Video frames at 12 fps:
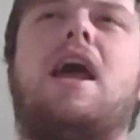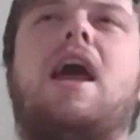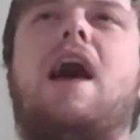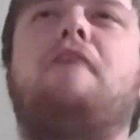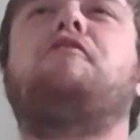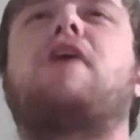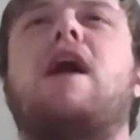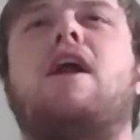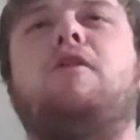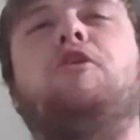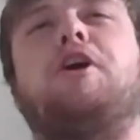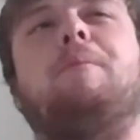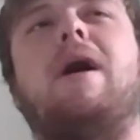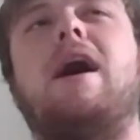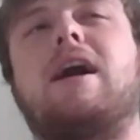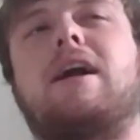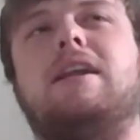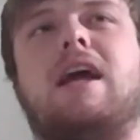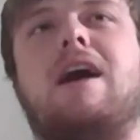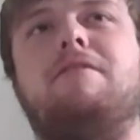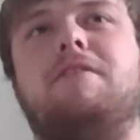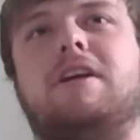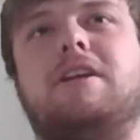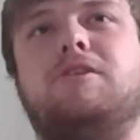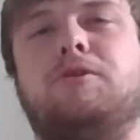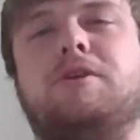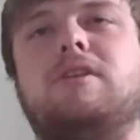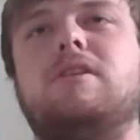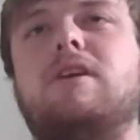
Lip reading: after kind of looking back and diving into it,